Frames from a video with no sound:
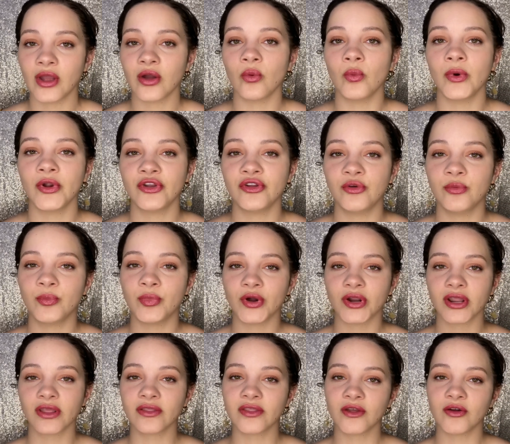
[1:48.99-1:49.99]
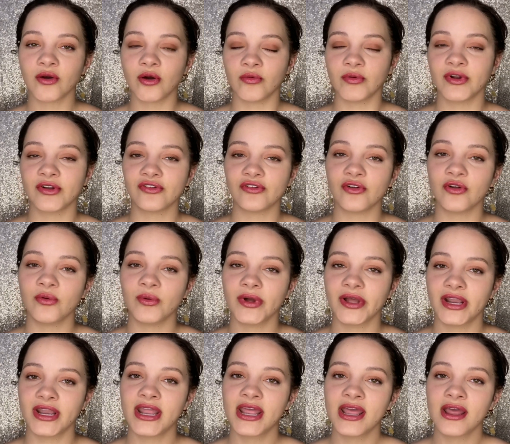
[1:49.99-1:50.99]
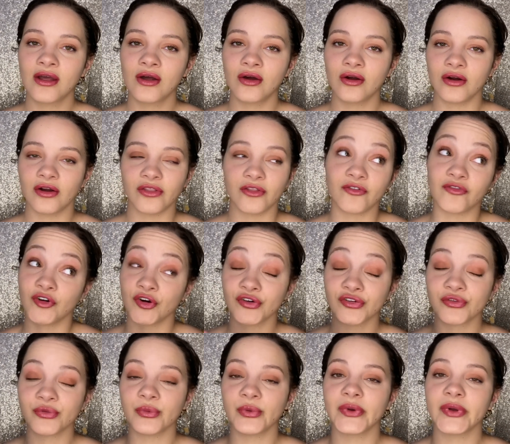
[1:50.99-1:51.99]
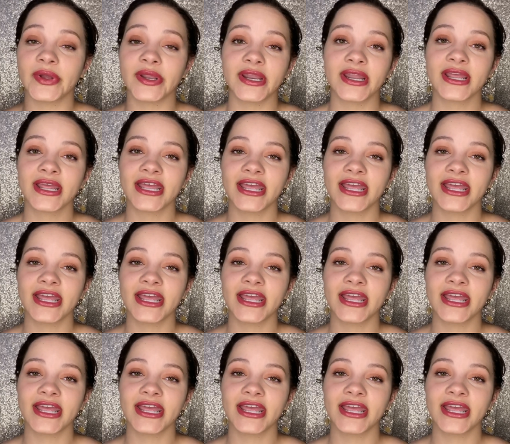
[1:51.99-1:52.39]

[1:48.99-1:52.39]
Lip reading: When you put in the original one or the first one,